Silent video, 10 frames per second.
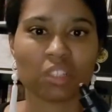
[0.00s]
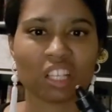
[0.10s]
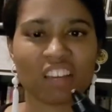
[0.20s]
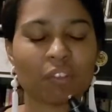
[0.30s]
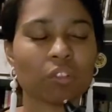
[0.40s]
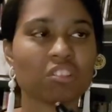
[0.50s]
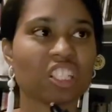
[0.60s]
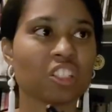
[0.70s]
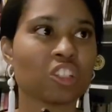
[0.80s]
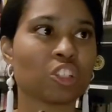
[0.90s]
If you've
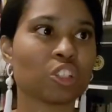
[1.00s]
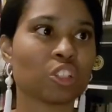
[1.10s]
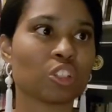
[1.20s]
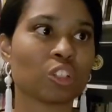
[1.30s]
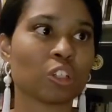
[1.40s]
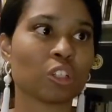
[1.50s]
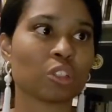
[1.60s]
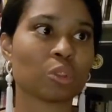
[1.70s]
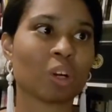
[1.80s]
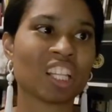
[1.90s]
seen your
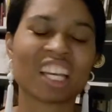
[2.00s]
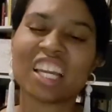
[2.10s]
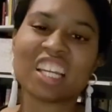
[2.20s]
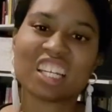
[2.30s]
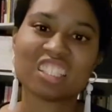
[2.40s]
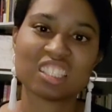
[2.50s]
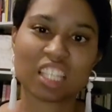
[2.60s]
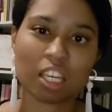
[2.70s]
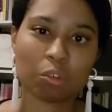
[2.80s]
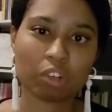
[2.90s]
toilet and it gets
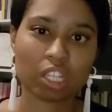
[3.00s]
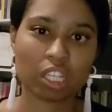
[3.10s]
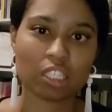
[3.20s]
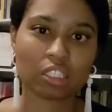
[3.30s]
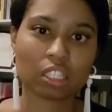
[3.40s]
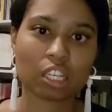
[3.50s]
stained really easily,